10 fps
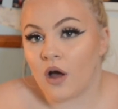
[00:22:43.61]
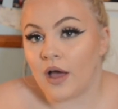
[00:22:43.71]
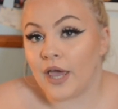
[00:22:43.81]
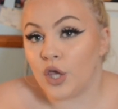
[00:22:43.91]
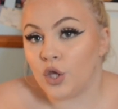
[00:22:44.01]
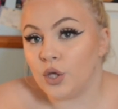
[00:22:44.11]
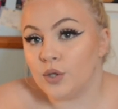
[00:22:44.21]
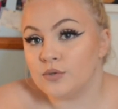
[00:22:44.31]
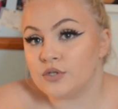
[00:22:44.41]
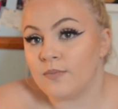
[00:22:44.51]
I
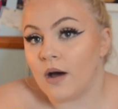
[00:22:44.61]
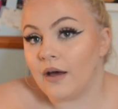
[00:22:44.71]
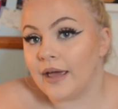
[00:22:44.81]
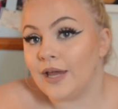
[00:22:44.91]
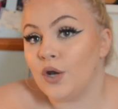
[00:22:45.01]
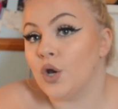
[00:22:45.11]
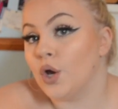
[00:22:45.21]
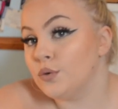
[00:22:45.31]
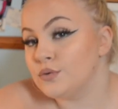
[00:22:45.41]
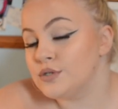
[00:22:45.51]
used my
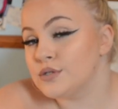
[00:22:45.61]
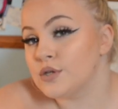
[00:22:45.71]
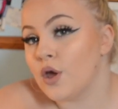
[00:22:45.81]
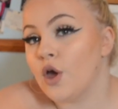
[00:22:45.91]
notes